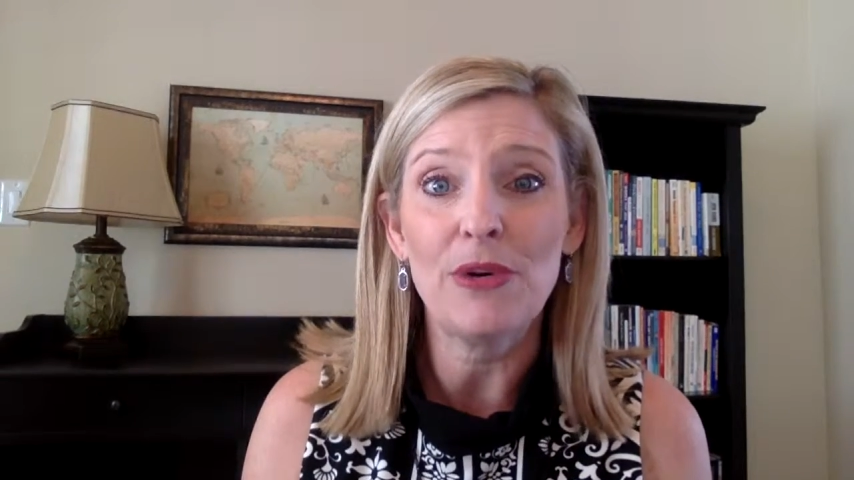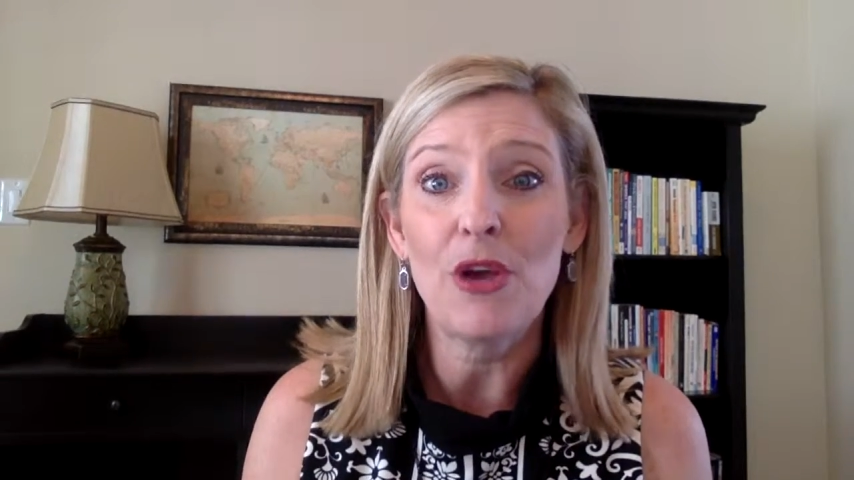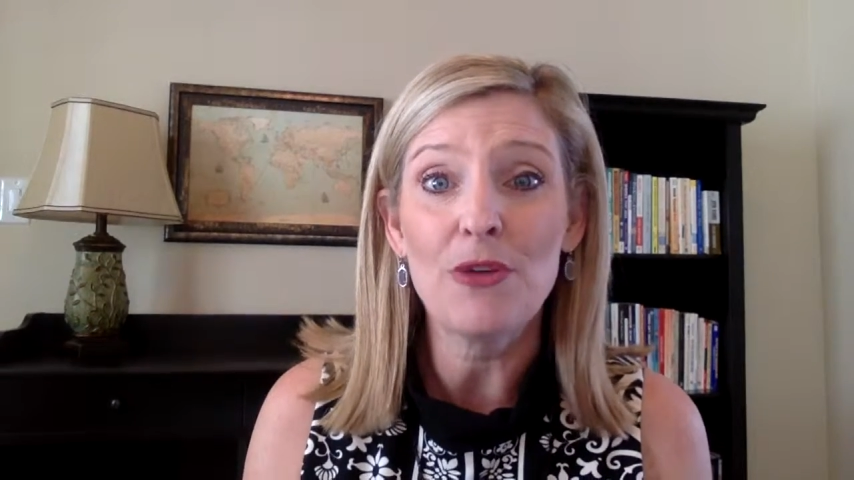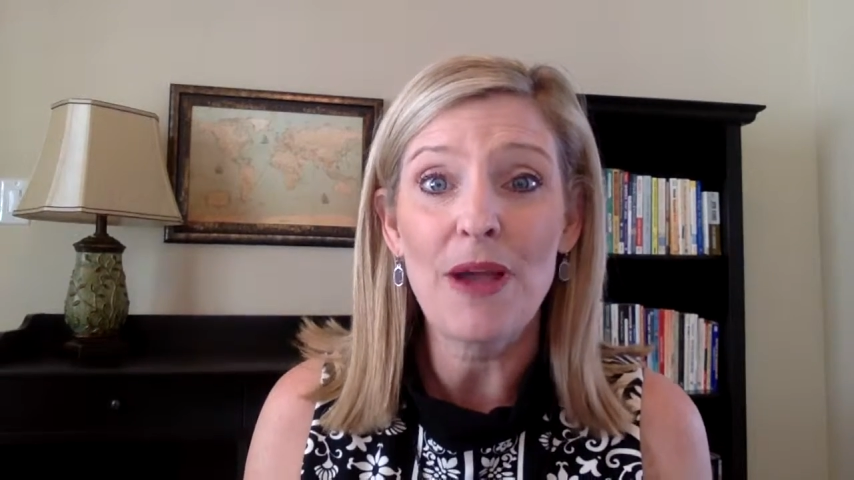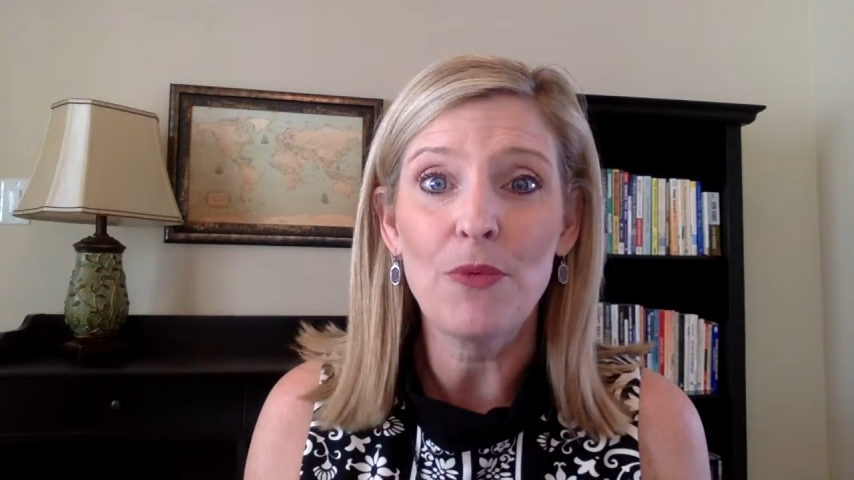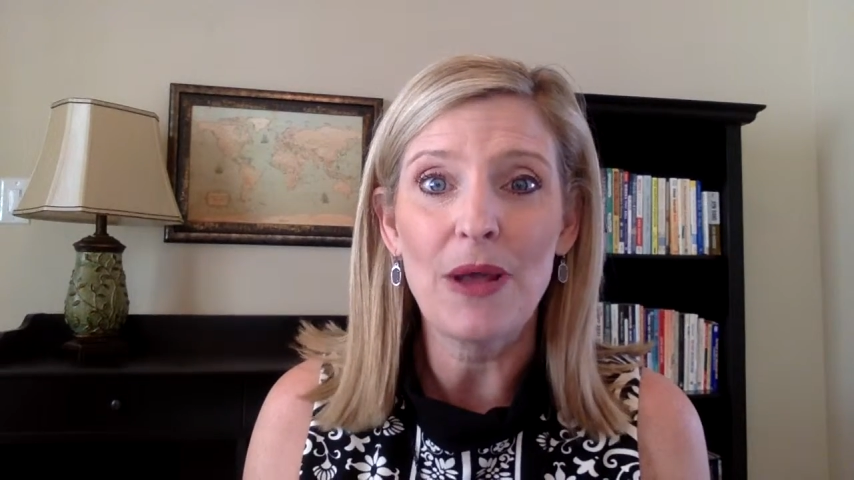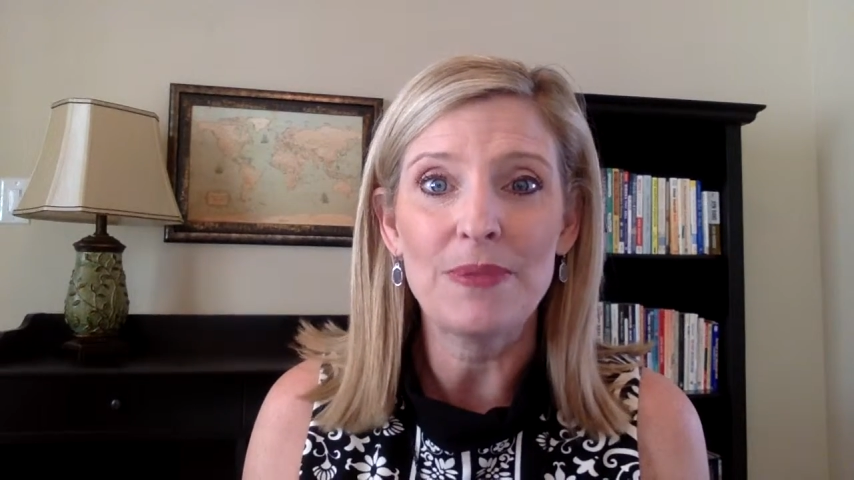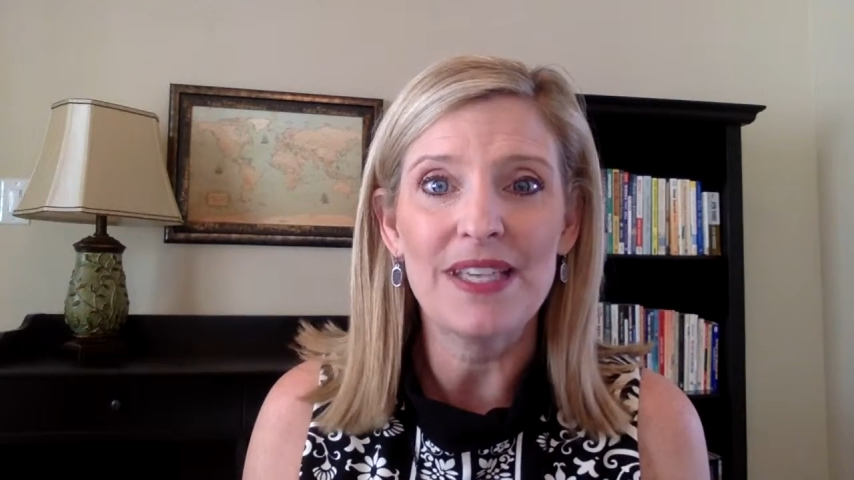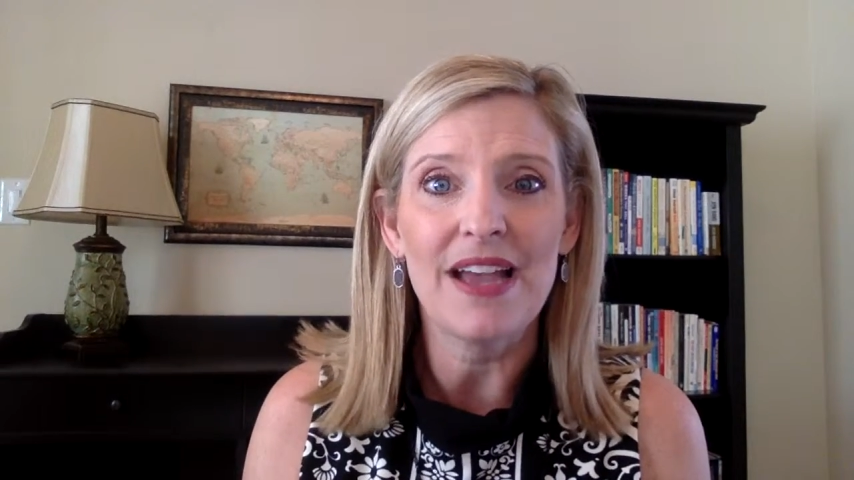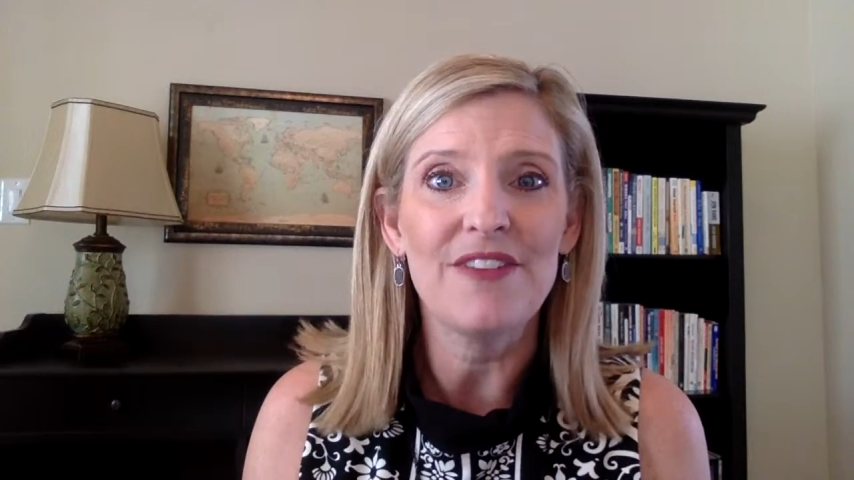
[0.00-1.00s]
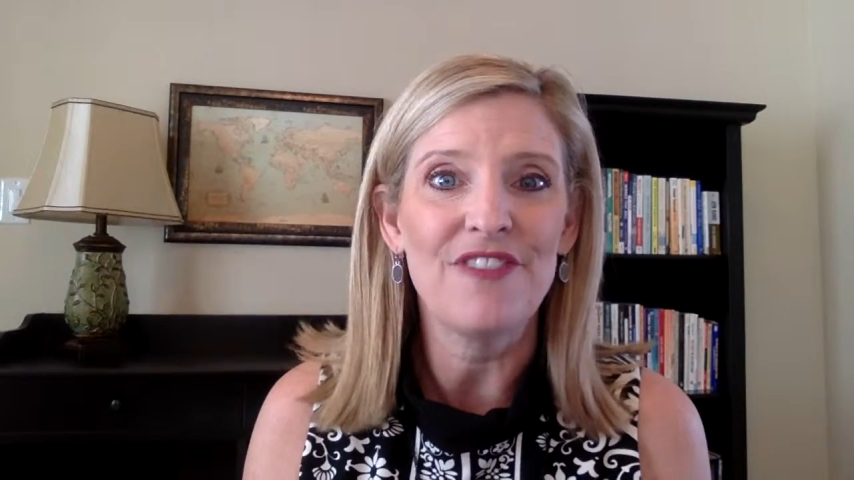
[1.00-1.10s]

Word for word: or go to my website,